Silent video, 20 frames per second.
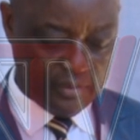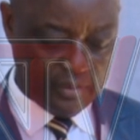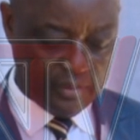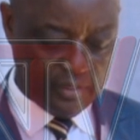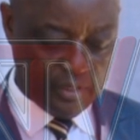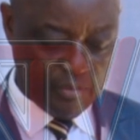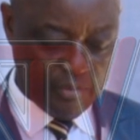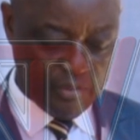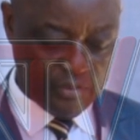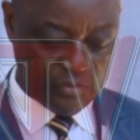
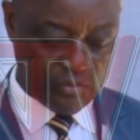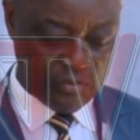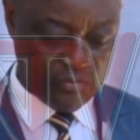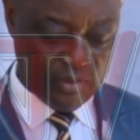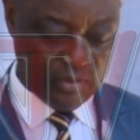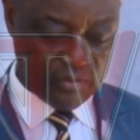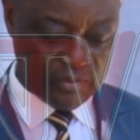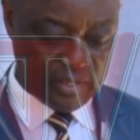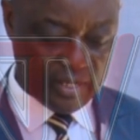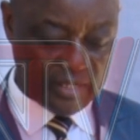the Ministry of
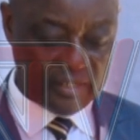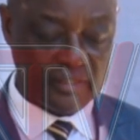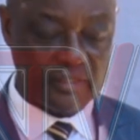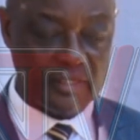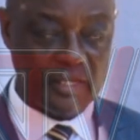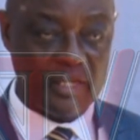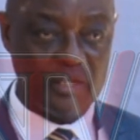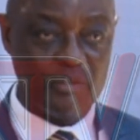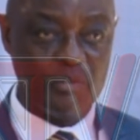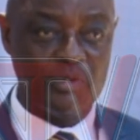
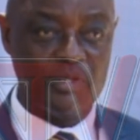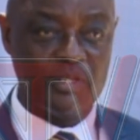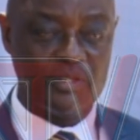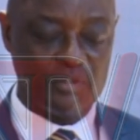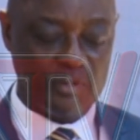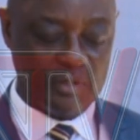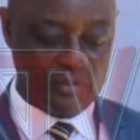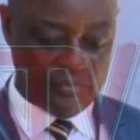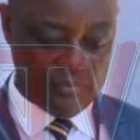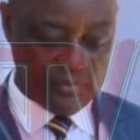Agriculture, Animal
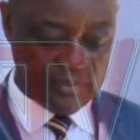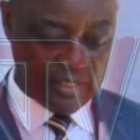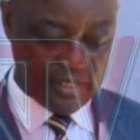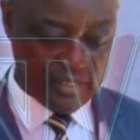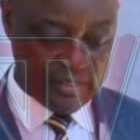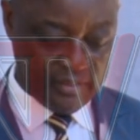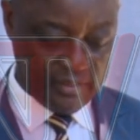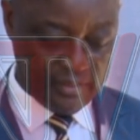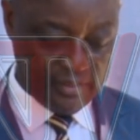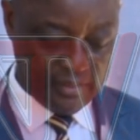Industry and
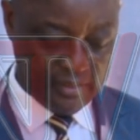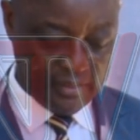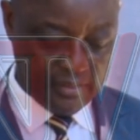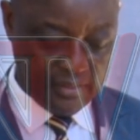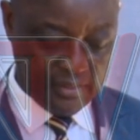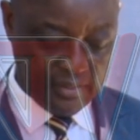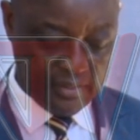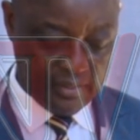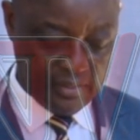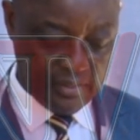Fisheries
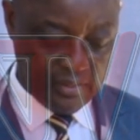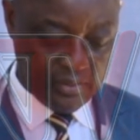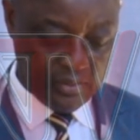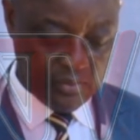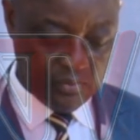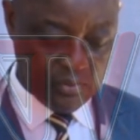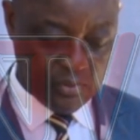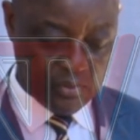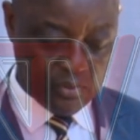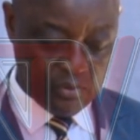
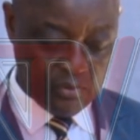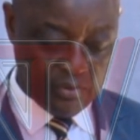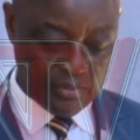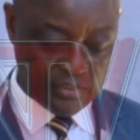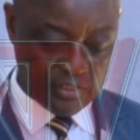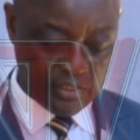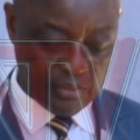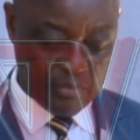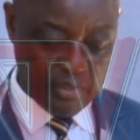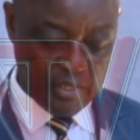will
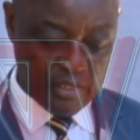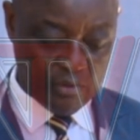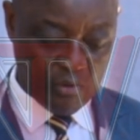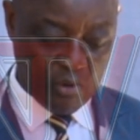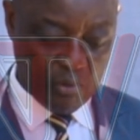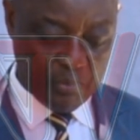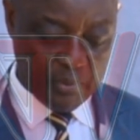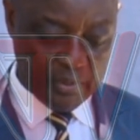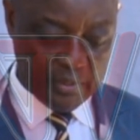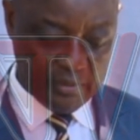always remain
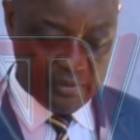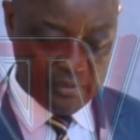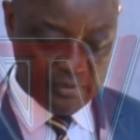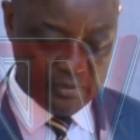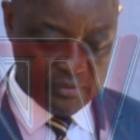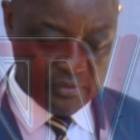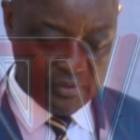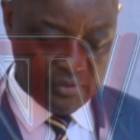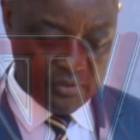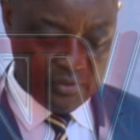open
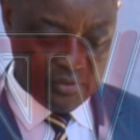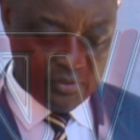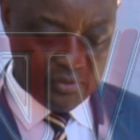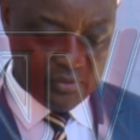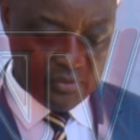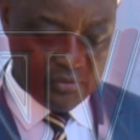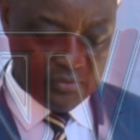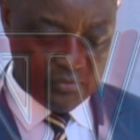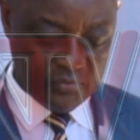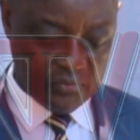
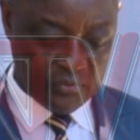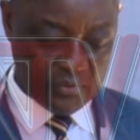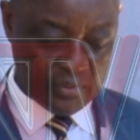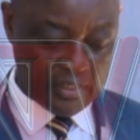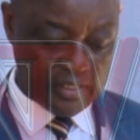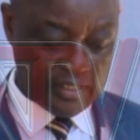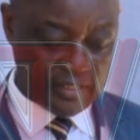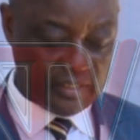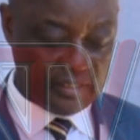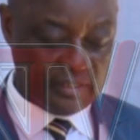for
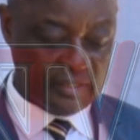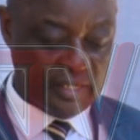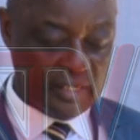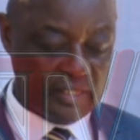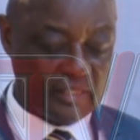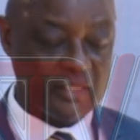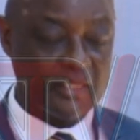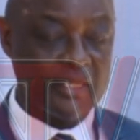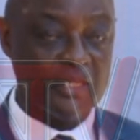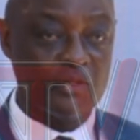the
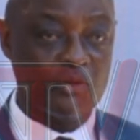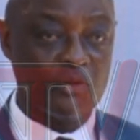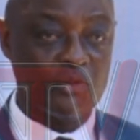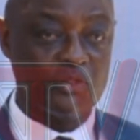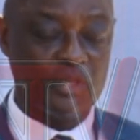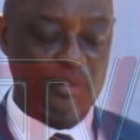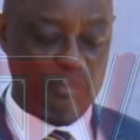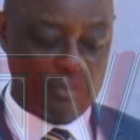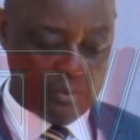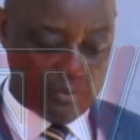necessary technical
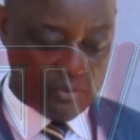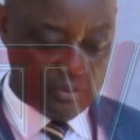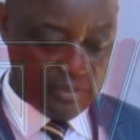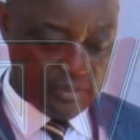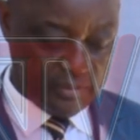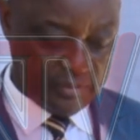support.